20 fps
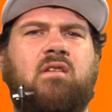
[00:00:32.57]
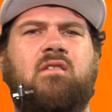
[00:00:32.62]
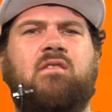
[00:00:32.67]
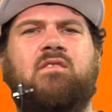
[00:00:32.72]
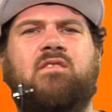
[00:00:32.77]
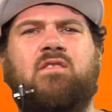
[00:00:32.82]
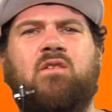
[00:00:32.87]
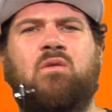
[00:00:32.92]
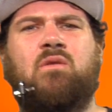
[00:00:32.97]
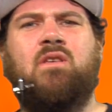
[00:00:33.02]

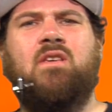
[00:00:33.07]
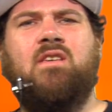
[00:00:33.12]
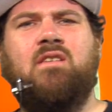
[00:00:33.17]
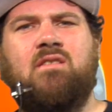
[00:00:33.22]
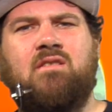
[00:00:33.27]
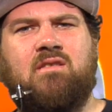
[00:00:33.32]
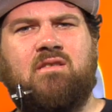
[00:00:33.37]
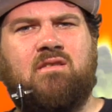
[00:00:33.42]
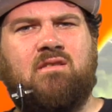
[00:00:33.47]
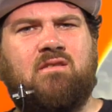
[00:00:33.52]
So
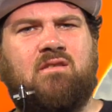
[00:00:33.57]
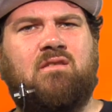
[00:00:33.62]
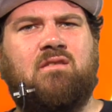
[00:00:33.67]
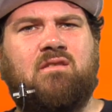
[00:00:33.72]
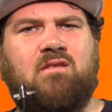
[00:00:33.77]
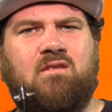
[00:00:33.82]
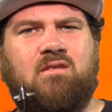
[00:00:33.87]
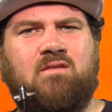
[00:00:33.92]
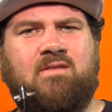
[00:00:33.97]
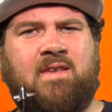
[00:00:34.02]
these,
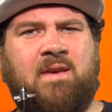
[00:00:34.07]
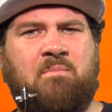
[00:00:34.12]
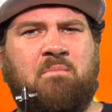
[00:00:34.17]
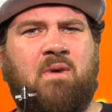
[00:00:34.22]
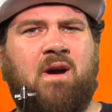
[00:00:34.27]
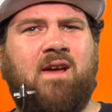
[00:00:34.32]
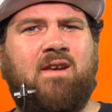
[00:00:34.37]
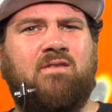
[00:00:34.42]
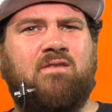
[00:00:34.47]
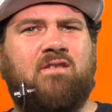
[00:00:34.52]
they
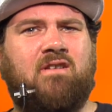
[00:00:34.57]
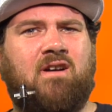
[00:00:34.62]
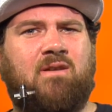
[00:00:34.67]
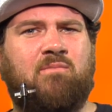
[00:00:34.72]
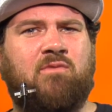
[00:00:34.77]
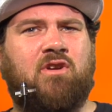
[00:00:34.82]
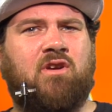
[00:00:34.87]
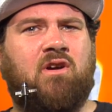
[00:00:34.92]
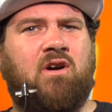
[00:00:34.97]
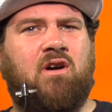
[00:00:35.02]
might have
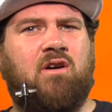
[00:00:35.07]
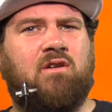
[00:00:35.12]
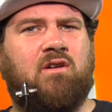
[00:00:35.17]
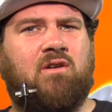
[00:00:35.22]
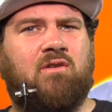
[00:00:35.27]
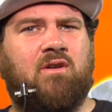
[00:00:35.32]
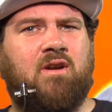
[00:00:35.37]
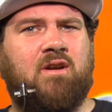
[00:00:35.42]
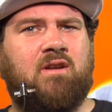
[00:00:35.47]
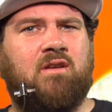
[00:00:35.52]
come and gone
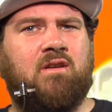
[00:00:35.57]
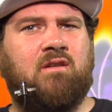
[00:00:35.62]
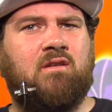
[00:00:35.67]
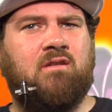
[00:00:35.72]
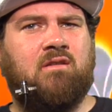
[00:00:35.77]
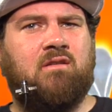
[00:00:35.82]
already.